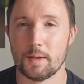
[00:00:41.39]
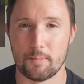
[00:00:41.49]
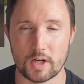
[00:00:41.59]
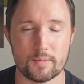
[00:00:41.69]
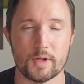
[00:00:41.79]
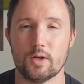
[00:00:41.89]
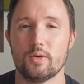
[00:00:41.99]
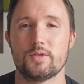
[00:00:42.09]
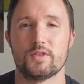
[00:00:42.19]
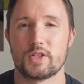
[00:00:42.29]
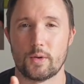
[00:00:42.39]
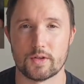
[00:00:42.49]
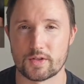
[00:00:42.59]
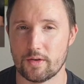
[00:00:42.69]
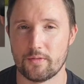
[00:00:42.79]
bodybuilds and so on
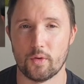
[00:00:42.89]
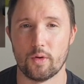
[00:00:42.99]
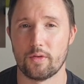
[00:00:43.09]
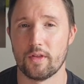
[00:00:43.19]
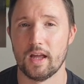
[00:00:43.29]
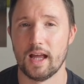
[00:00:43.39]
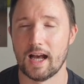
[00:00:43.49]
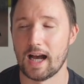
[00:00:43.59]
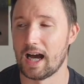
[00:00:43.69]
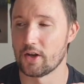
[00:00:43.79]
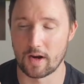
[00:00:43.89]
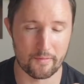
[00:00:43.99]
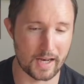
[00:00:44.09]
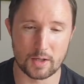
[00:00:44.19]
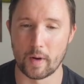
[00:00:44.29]
and so forth, I don't have
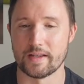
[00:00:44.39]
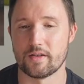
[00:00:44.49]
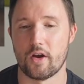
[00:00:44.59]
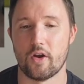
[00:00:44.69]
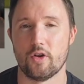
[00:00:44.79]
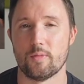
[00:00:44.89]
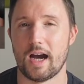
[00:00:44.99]
any weights at home.